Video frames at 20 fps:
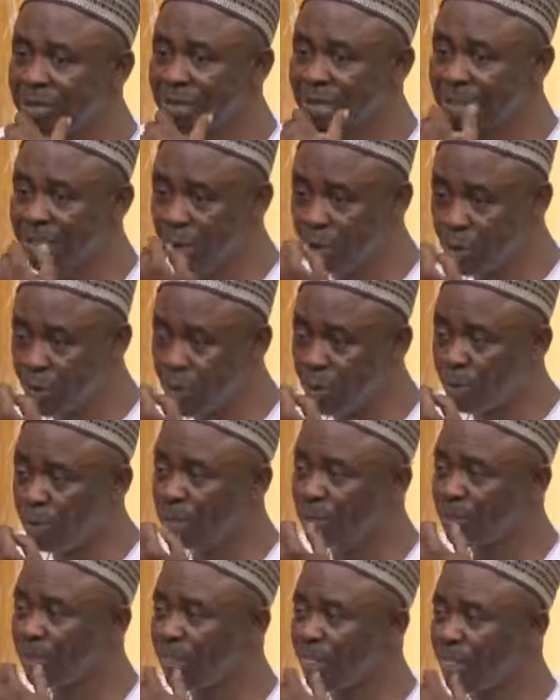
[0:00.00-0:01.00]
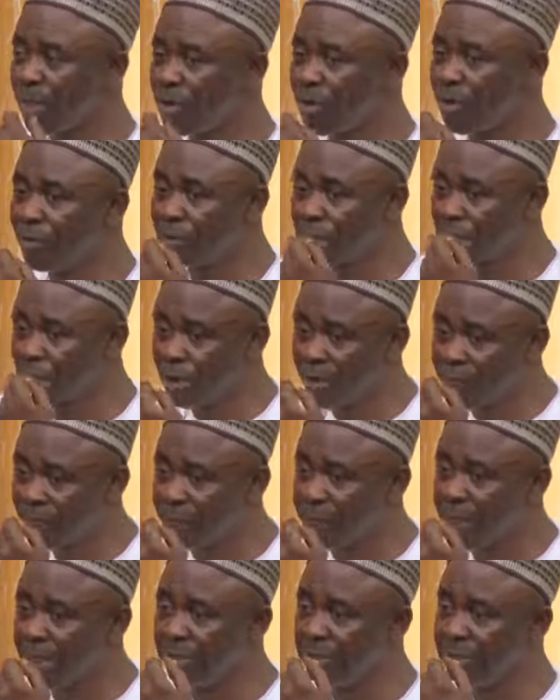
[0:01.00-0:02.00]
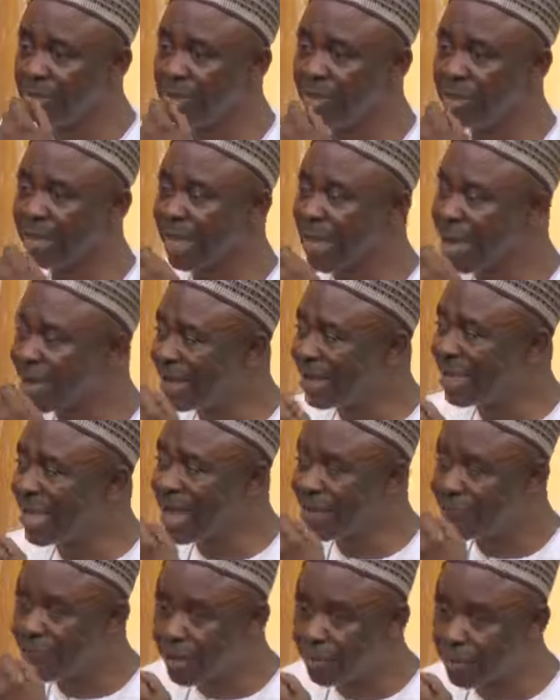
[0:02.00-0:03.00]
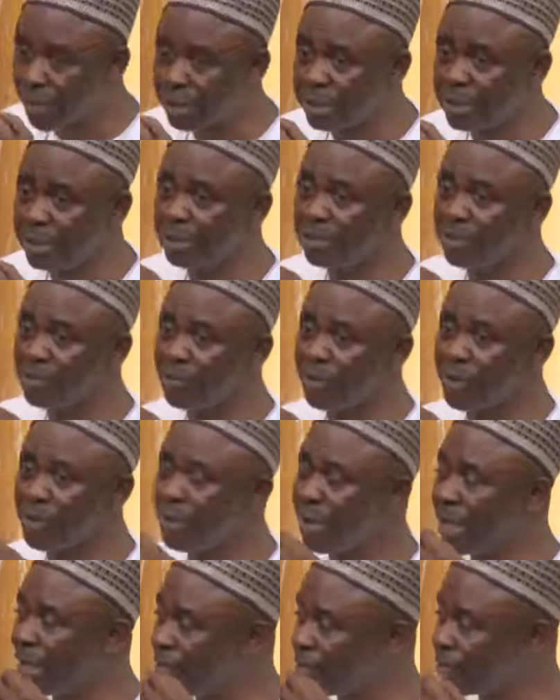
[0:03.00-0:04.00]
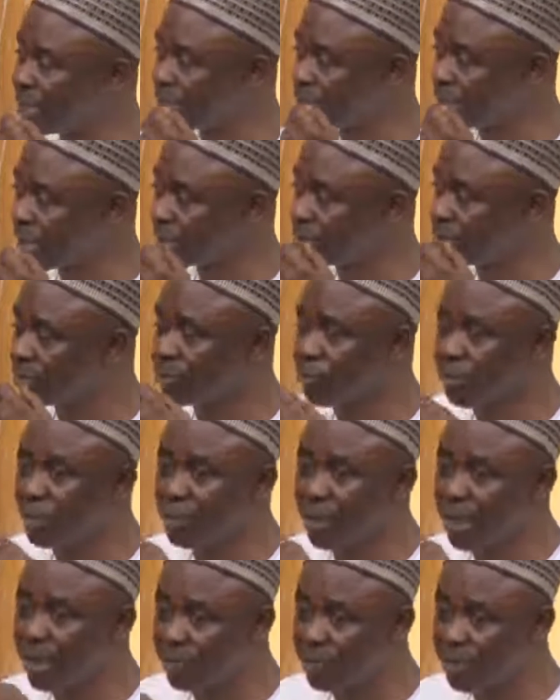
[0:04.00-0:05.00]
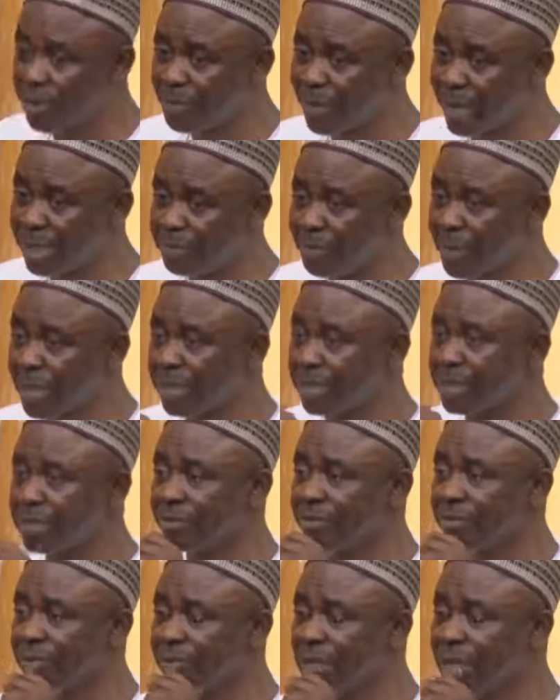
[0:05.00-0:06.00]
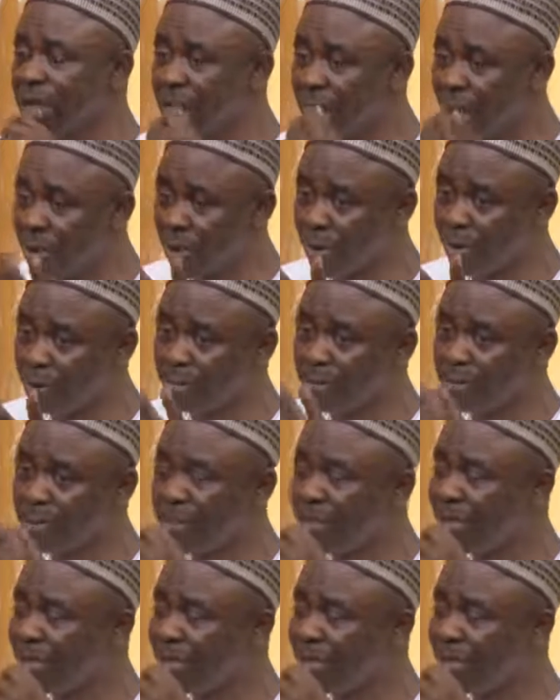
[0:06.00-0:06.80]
the goal of the government, carrying everybody from every perspective along.